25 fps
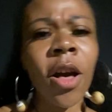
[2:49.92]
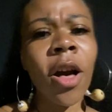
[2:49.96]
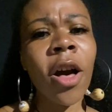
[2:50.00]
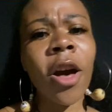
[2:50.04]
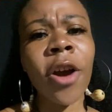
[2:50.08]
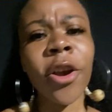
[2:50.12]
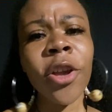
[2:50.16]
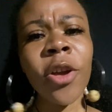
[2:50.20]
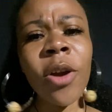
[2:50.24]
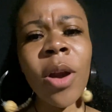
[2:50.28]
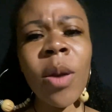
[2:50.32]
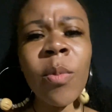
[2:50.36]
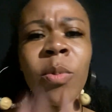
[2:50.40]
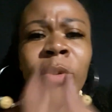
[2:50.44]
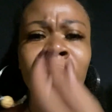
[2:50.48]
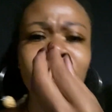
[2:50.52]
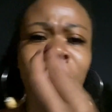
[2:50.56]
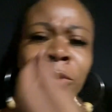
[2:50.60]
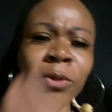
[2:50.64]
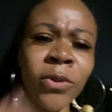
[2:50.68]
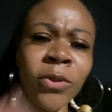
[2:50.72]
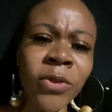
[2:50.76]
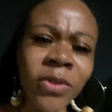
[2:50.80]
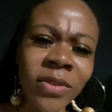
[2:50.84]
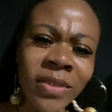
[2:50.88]
Are you able
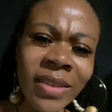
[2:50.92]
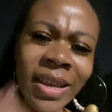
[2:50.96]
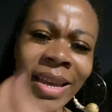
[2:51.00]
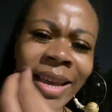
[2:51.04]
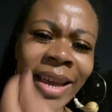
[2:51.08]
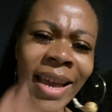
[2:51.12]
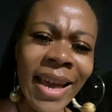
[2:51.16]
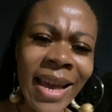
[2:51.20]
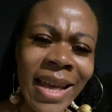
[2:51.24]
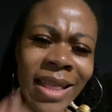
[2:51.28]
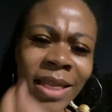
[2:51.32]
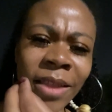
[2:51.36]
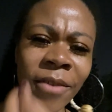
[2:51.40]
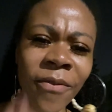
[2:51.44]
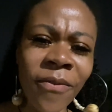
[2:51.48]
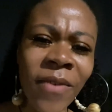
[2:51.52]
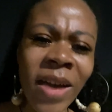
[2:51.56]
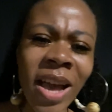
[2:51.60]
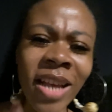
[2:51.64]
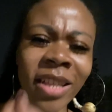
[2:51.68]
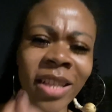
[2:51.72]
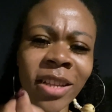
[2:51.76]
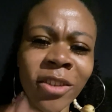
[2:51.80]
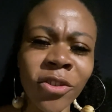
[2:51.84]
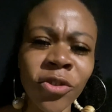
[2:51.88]
to sit in the
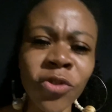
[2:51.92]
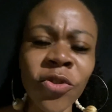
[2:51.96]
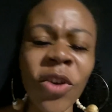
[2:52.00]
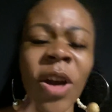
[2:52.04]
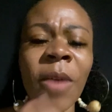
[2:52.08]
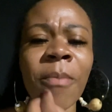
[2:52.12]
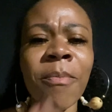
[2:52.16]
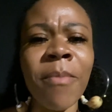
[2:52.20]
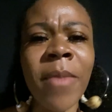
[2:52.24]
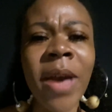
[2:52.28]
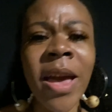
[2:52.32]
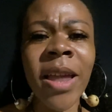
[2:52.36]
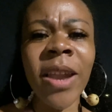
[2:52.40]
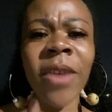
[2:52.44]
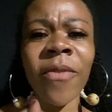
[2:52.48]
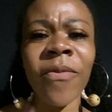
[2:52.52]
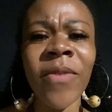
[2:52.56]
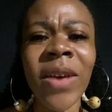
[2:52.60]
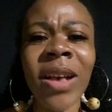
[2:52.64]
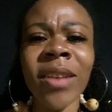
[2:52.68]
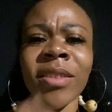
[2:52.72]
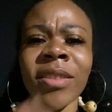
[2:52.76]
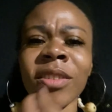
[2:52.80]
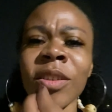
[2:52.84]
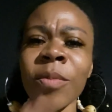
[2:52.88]
fact that you have
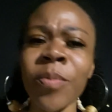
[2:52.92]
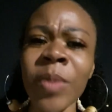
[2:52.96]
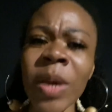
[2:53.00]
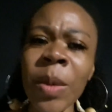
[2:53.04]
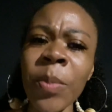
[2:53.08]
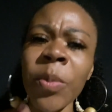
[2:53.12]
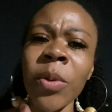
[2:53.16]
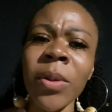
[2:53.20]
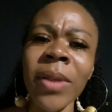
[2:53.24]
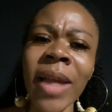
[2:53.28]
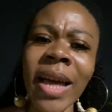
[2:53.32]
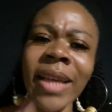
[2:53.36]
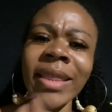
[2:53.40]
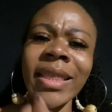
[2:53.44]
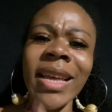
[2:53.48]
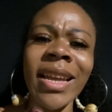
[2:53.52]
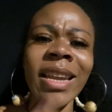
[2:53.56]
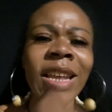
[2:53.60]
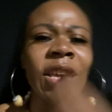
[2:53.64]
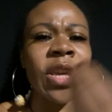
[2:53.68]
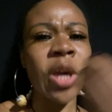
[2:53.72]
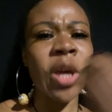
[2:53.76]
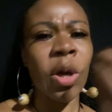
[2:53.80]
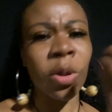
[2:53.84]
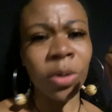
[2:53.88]
manifested people like that
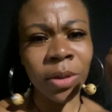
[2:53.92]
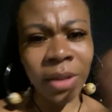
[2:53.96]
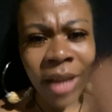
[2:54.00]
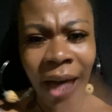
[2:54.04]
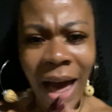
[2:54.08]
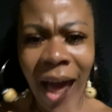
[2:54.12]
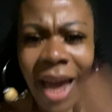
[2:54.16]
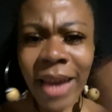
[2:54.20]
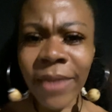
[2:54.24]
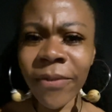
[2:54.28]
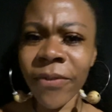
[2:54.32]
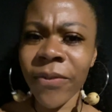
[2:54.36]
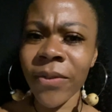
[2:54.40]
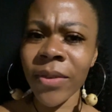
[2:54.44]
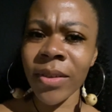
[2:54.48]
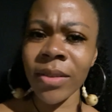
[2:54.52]
in your life?